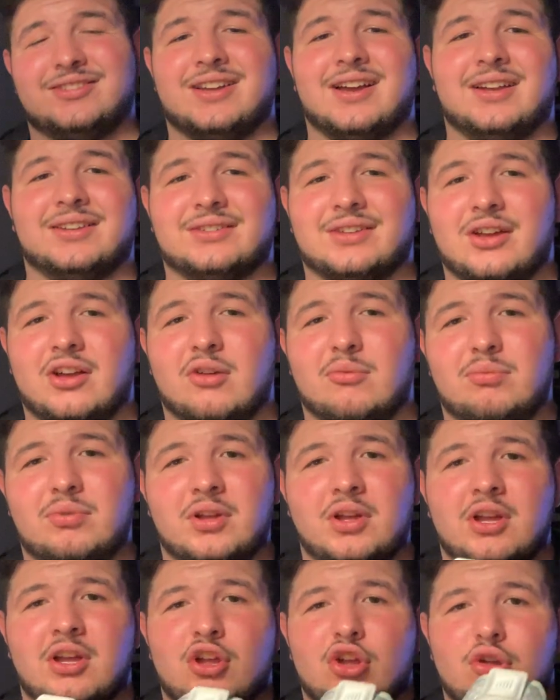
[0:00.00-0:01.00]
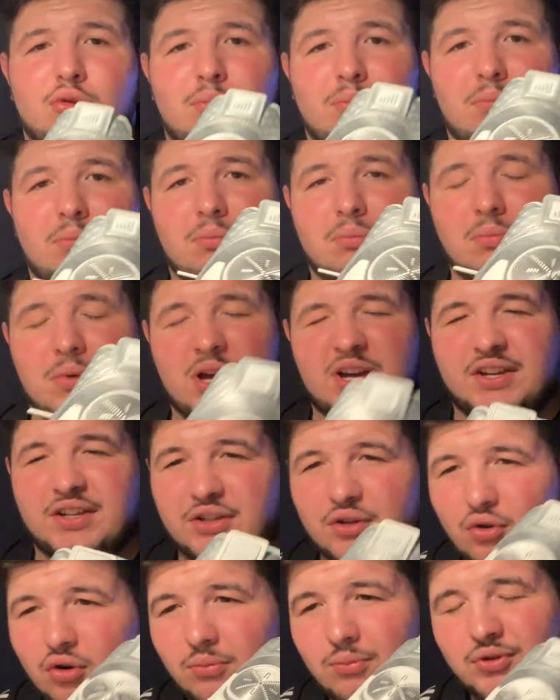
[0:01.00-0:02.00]
size up my
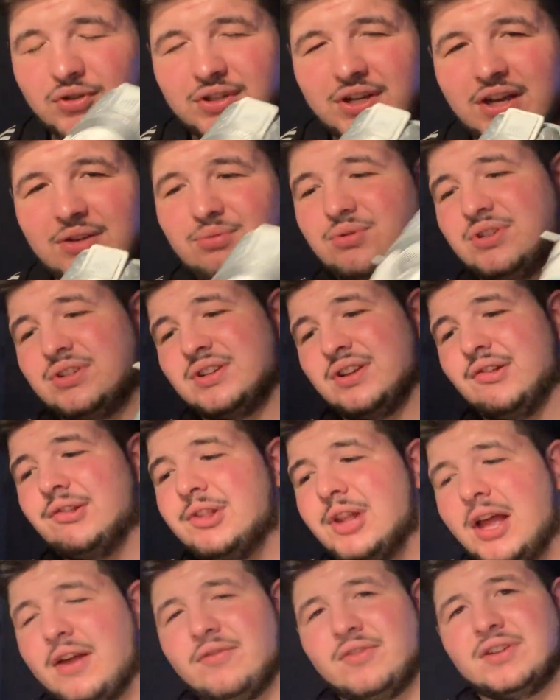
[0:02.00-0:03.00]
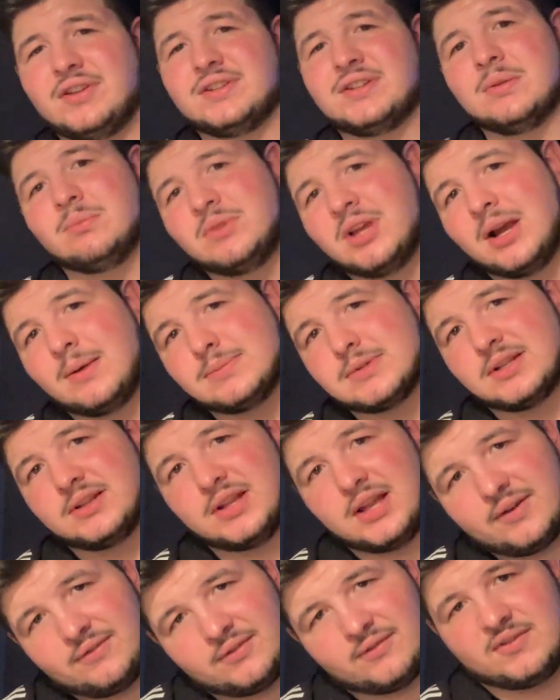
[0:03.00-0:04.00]
normal size, which is 11, sometimes
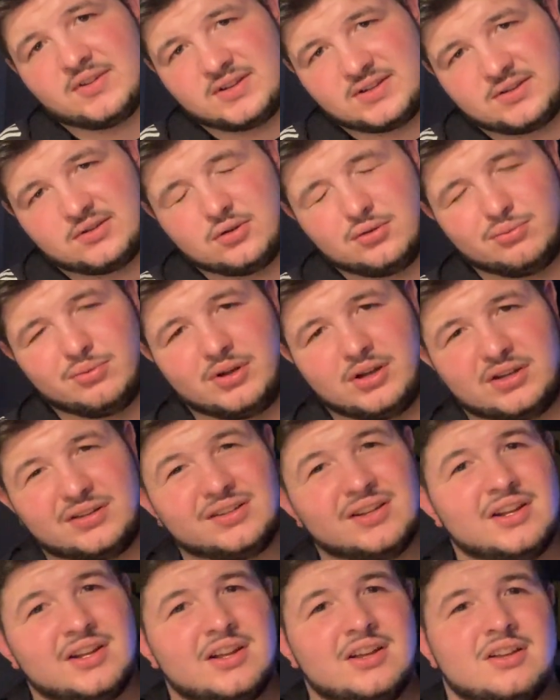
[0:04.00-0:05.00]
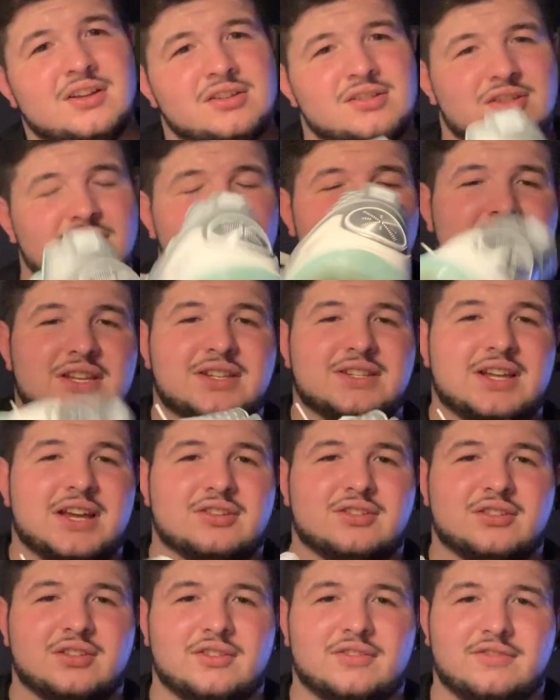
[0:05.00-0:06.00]
11 if it's too big. So these
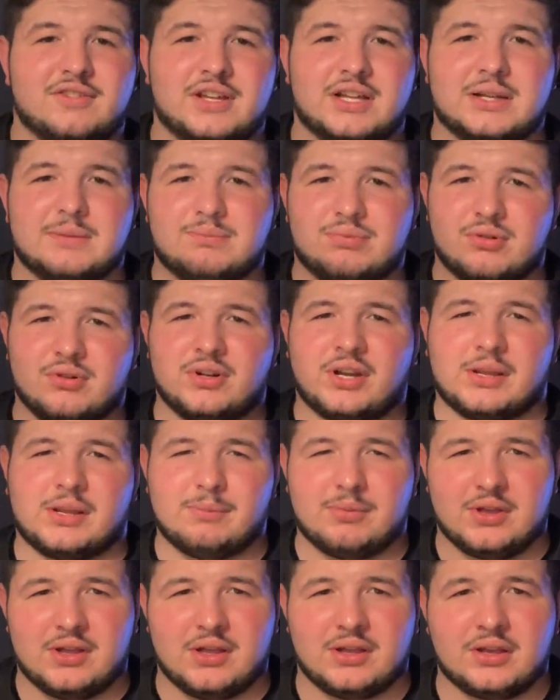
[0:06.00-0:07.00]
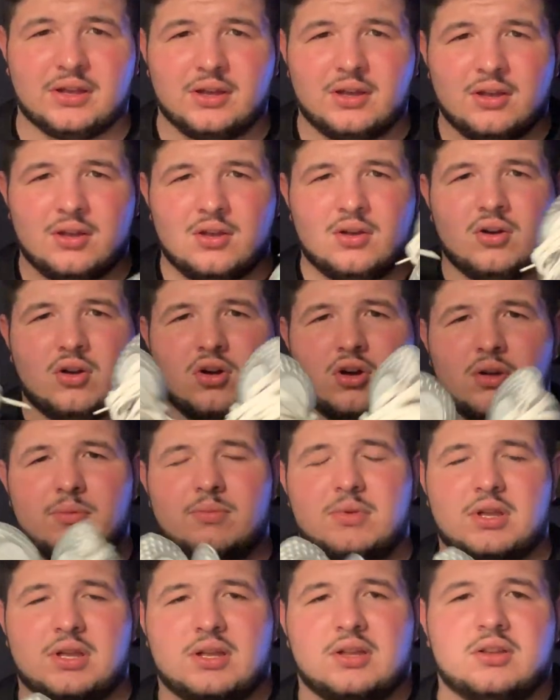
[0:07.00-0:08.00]
actually fit pretty big
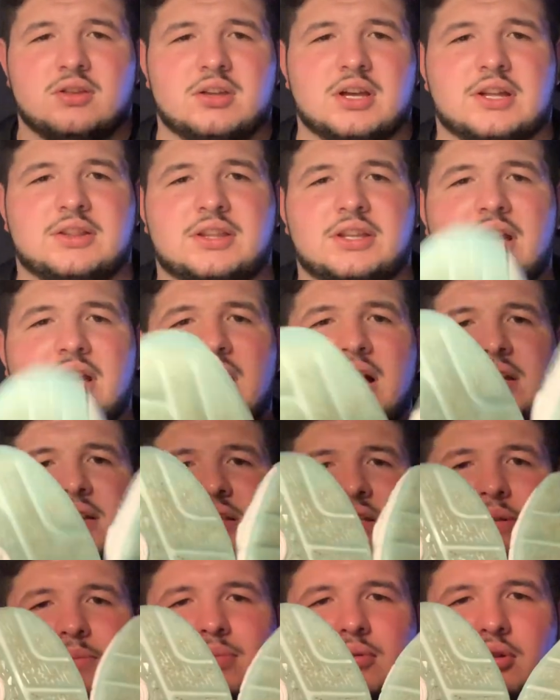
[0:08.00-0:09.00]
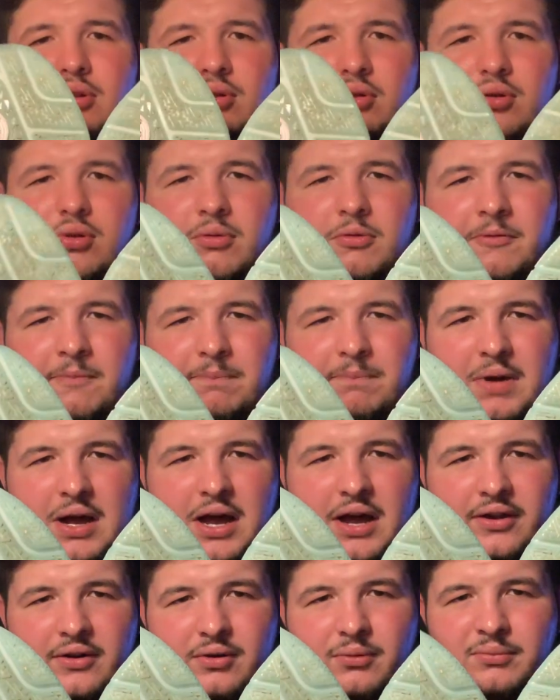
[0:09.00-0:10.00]
on me. You got the icy blue
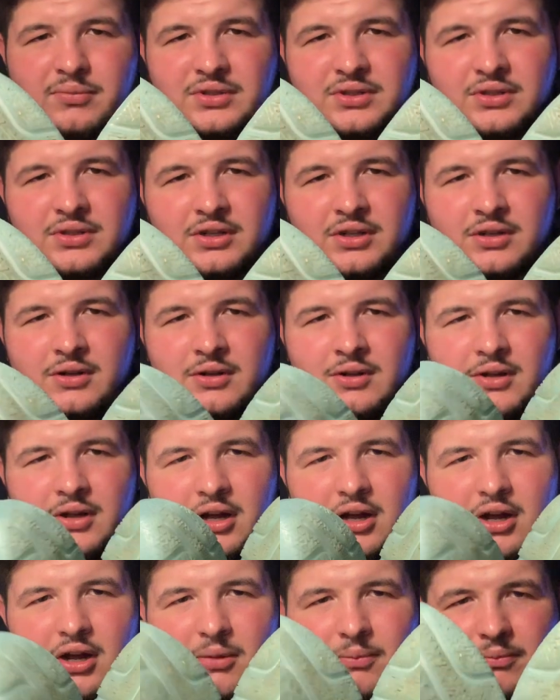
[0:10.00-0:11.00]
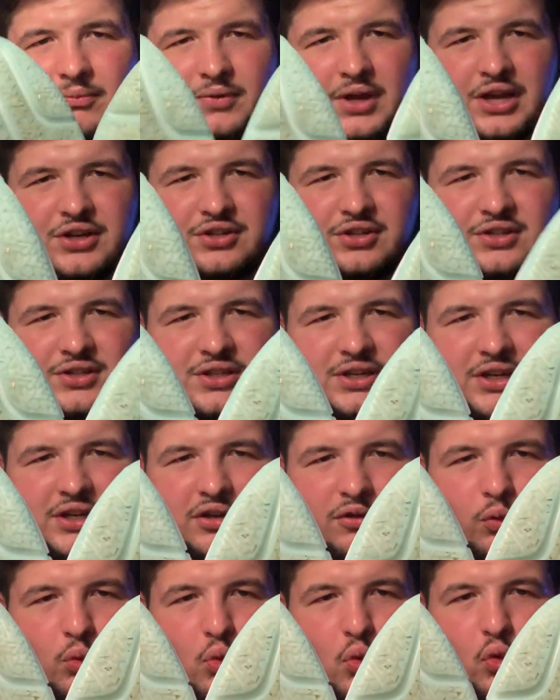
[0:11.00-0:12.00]
bottoms. Um, as you can
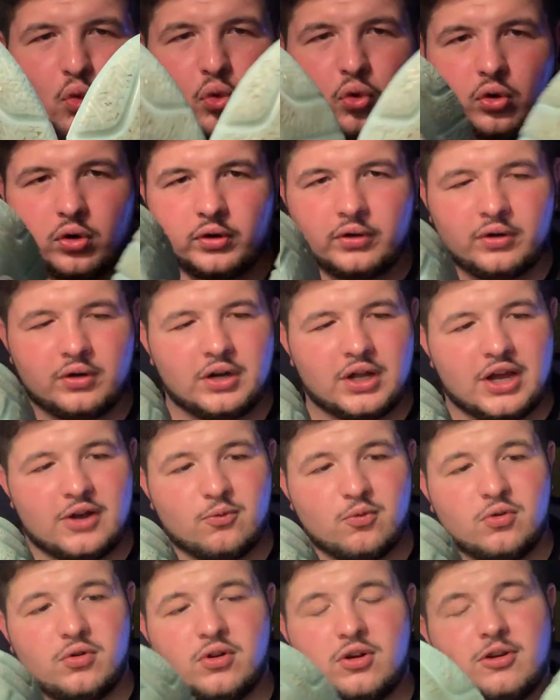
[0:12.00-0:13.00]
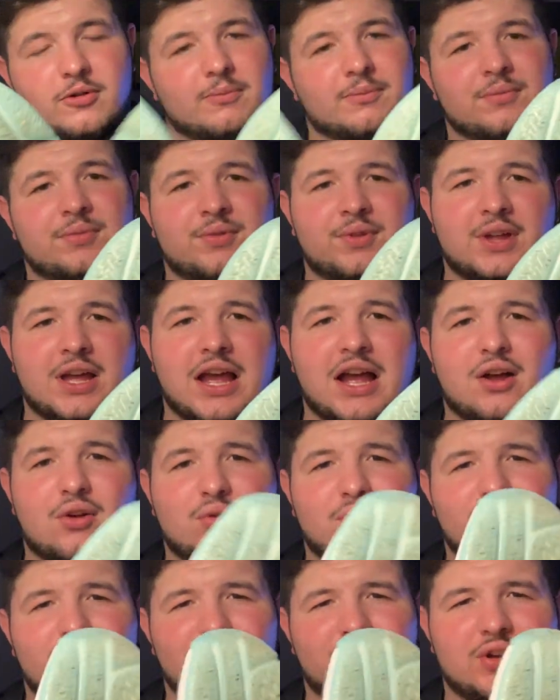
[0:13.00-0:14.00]
see, worn. I wore them
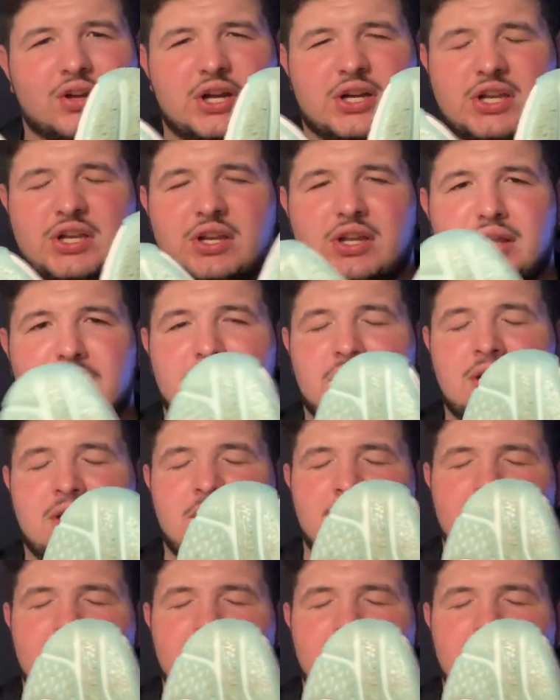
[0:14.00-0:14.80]
out on the